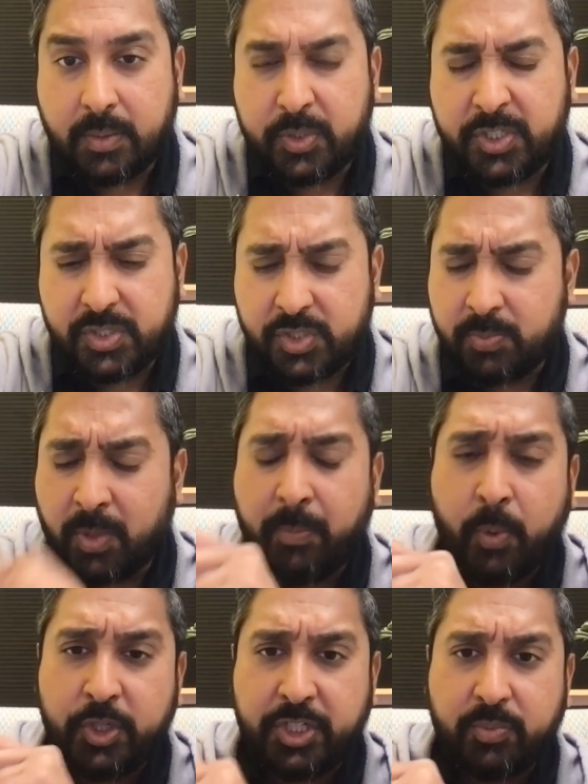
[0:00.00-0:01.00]
which is a small
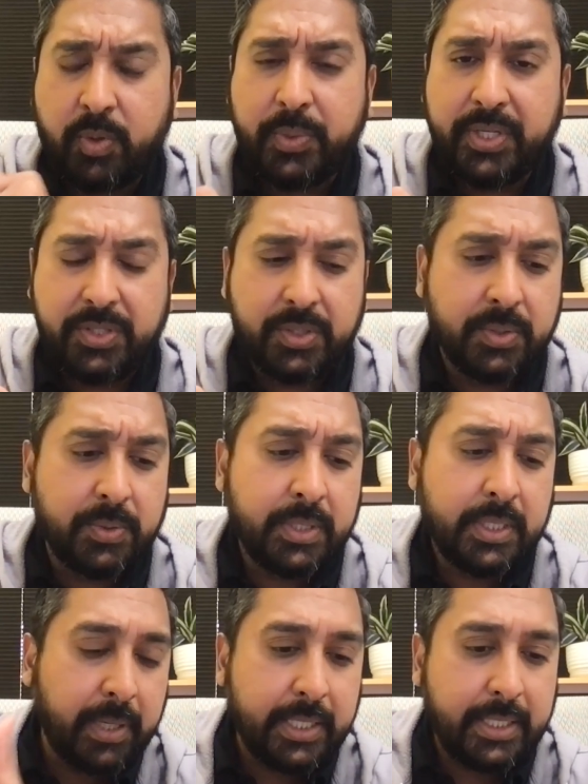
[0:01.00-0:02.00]
portion of what we do,
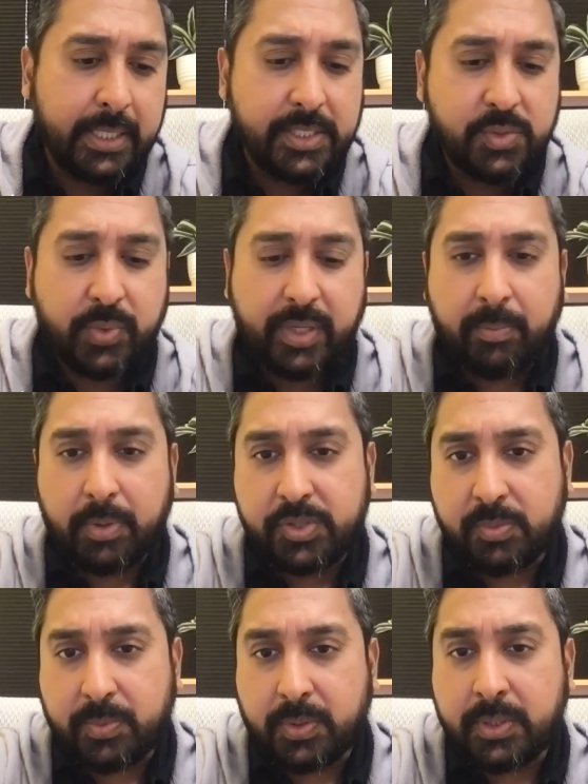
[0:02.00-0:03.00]
but it is
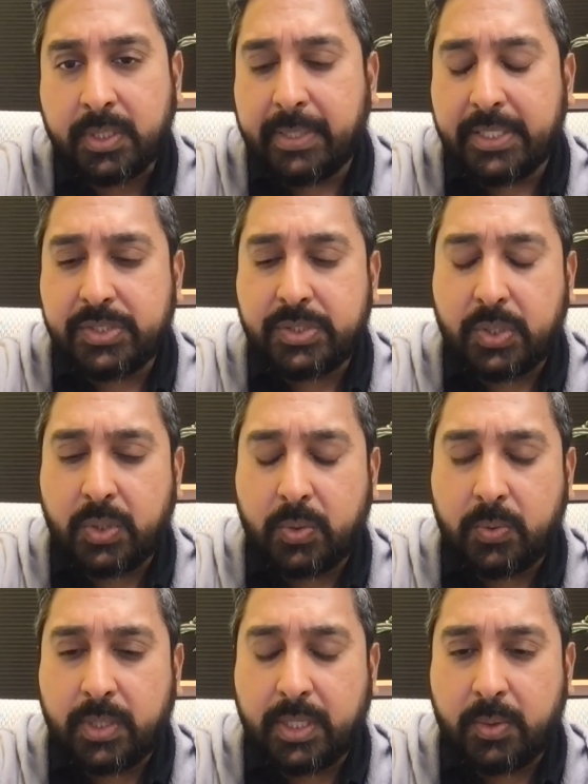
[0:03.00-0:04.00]
reimbursable. And
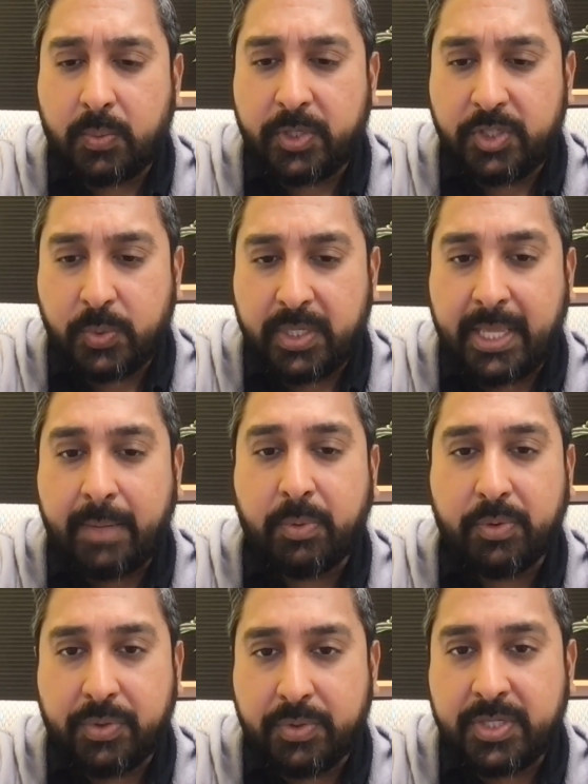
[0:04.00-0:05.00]
so we do
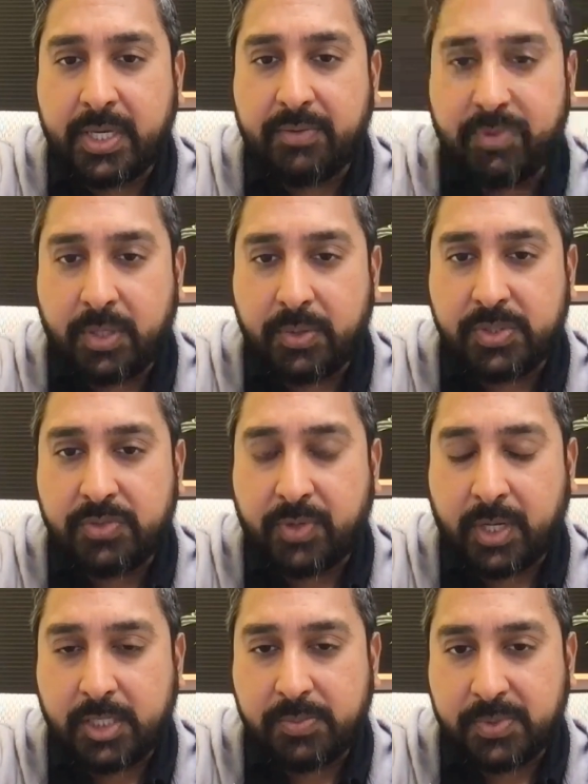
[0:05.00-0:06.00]
enable those kind of codes for
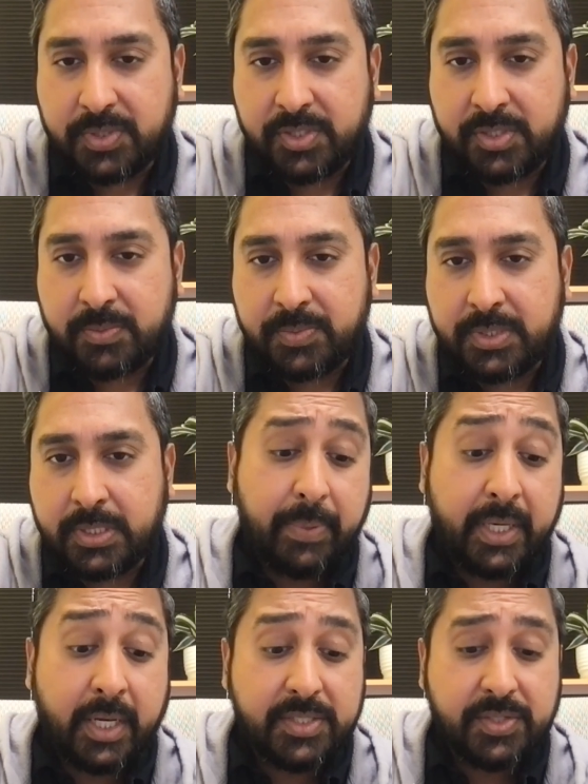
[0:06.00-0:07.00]
hospital systems.
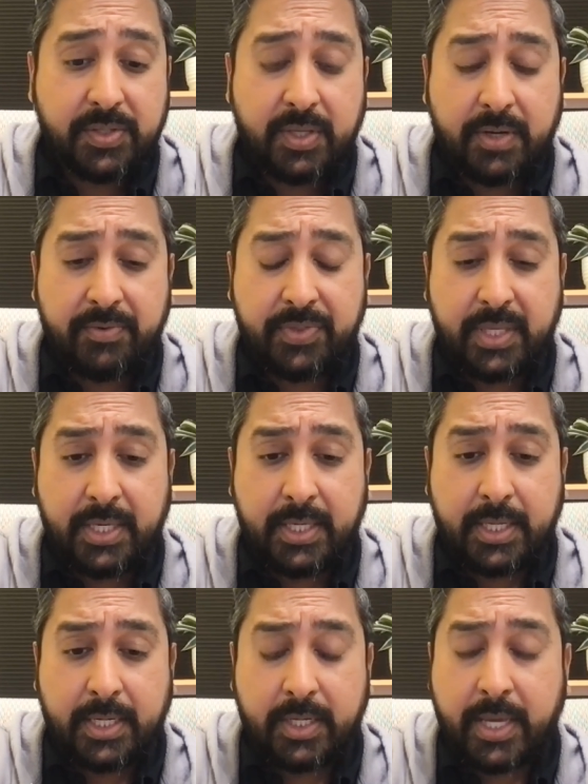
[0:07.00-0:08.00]
Because of the
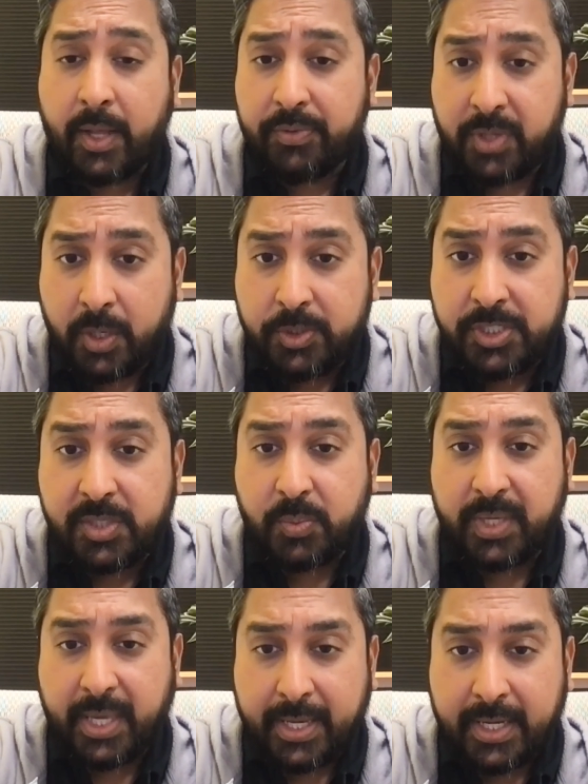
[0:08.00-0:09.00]
health coaches that
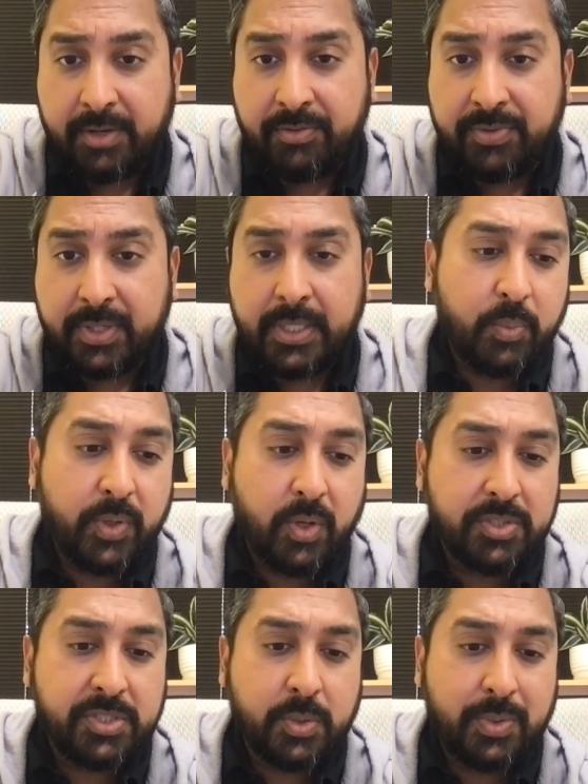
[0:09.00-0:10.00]
we have, we
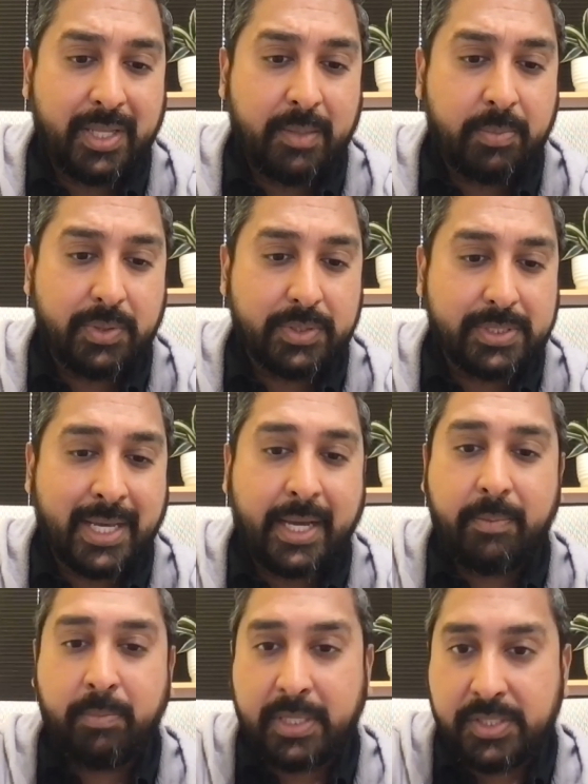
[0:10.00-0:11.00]
also enable
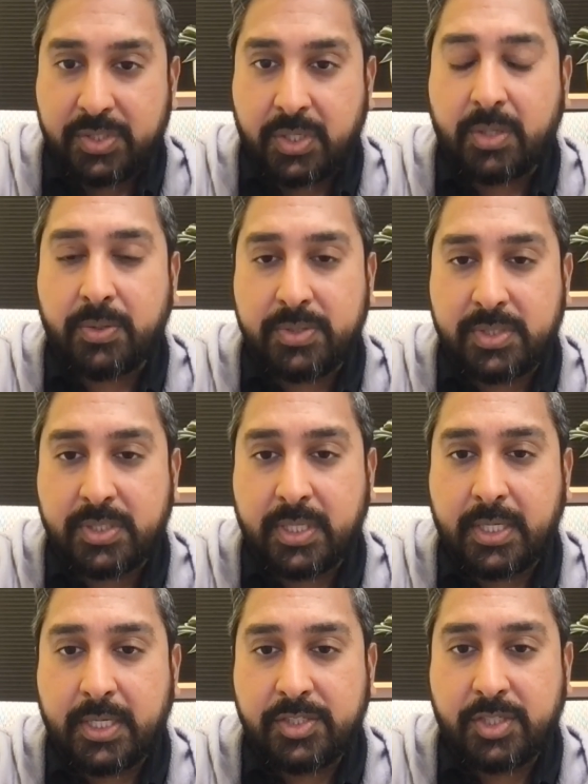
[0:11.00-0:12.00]
time-based codes,
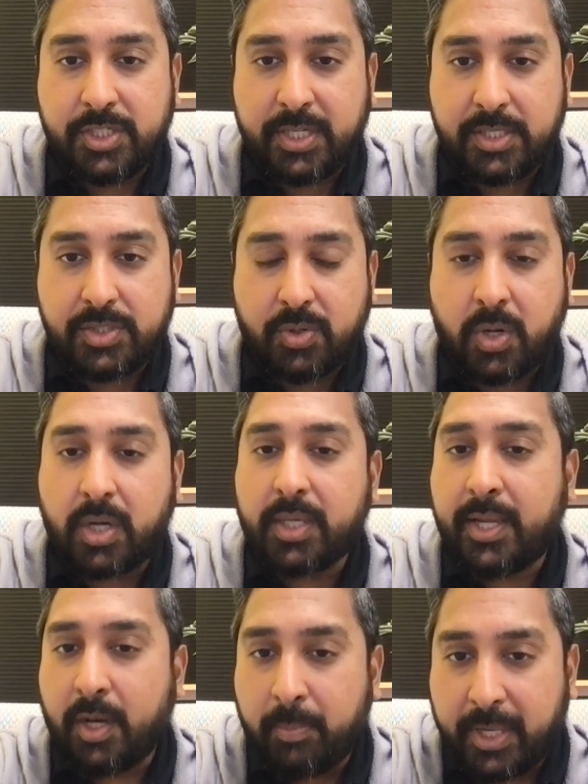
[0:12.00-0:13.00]
such as chronic
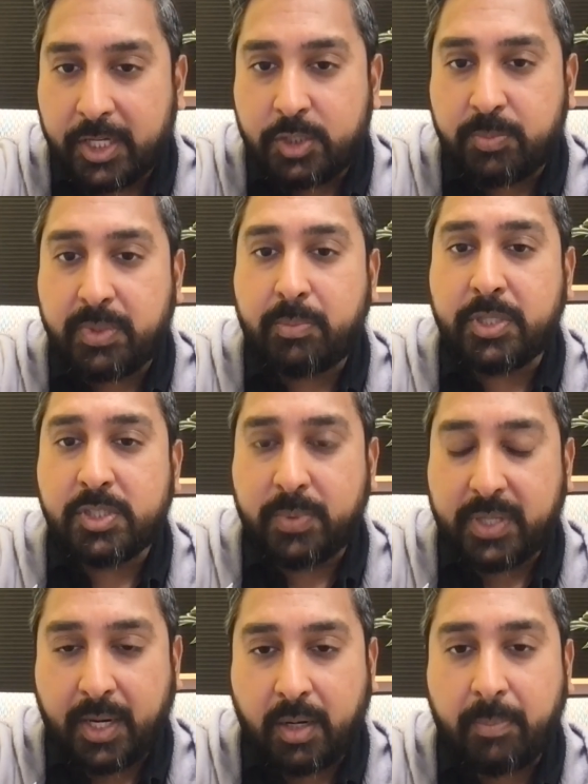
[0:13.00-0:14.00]
care management,
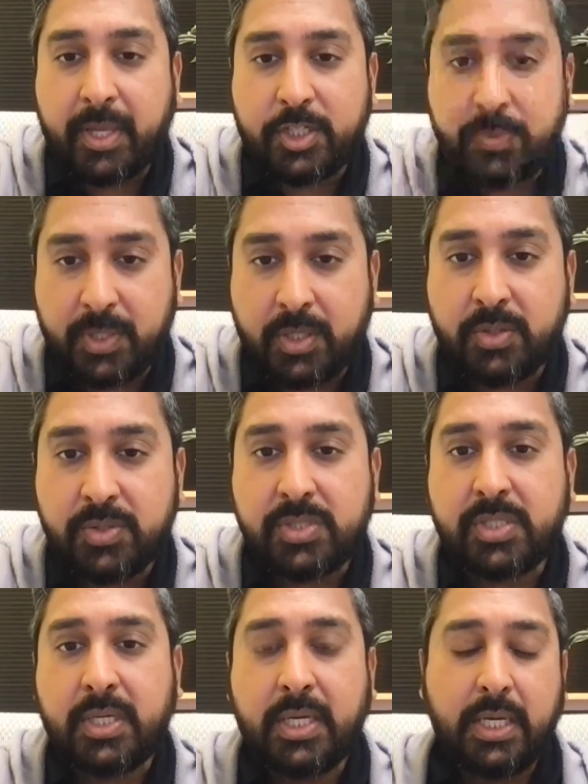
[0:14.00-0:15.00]
principal care management
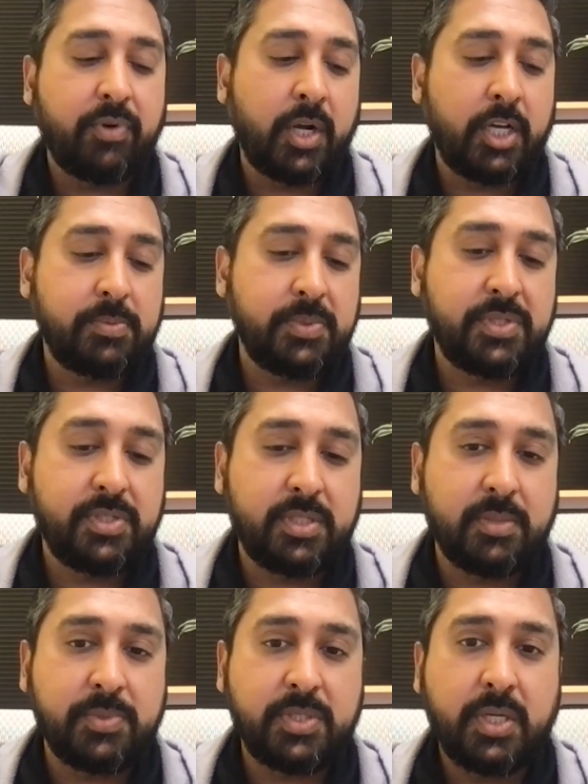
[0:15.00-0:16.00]
codes for hospital
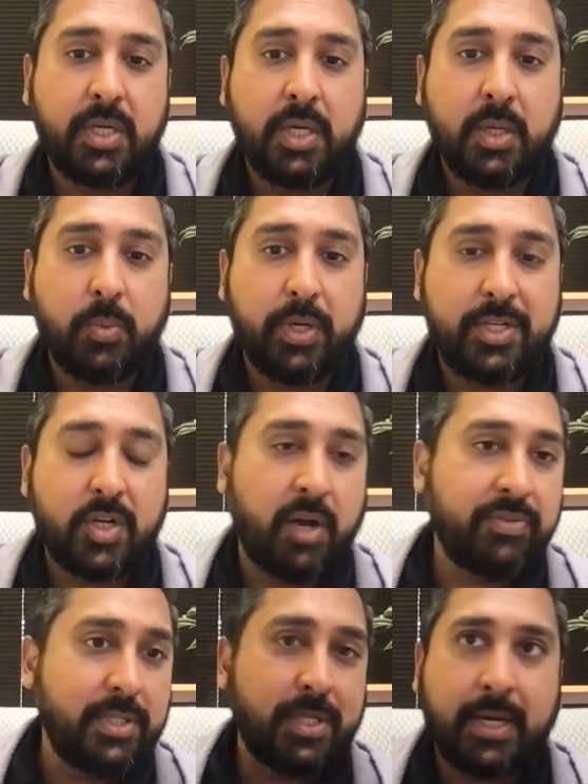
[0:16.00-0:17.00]
systems, which
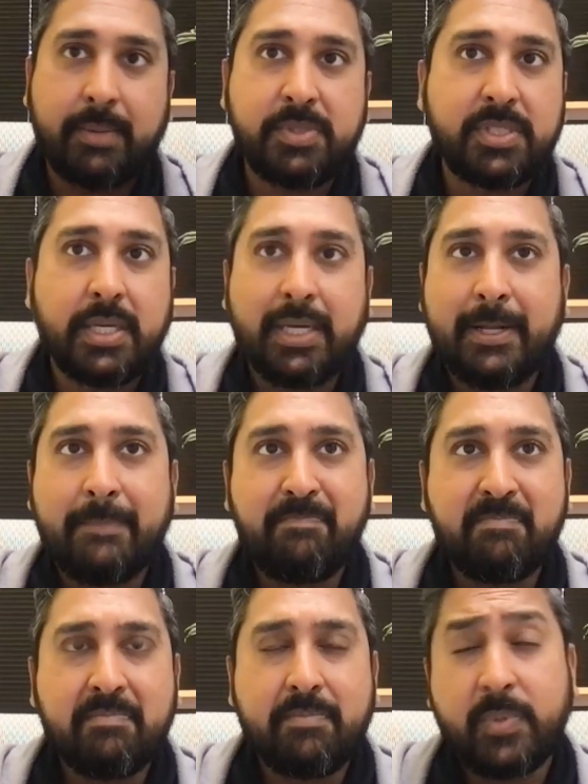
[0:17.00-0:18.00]
oftentimes
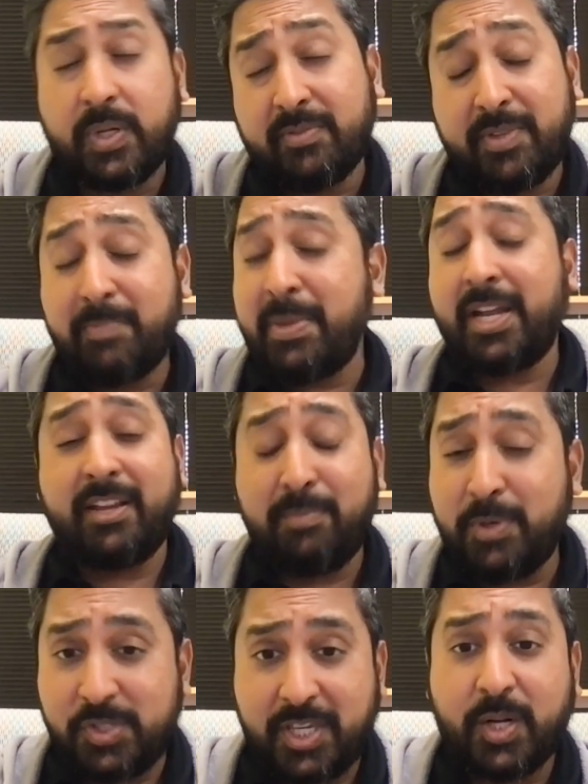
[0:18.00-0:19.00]
they may not even
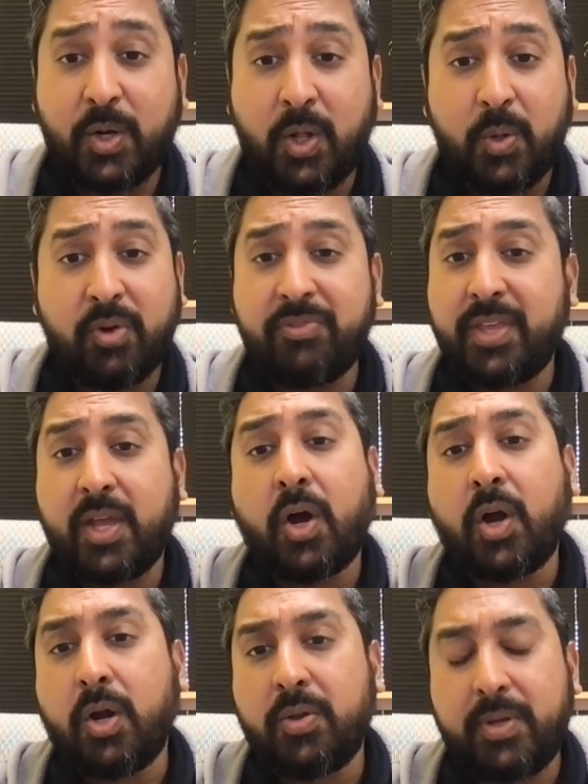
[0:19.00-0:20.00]
be using it at all, or if they
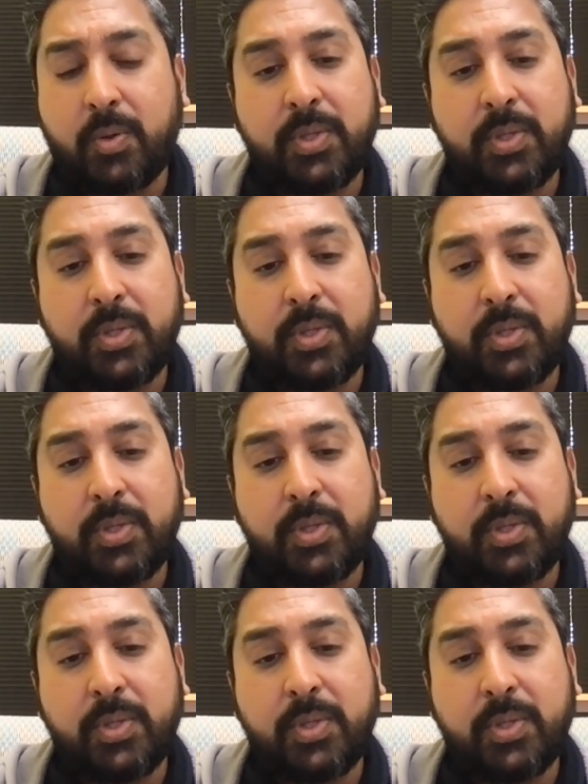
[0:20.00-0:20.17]
are, they're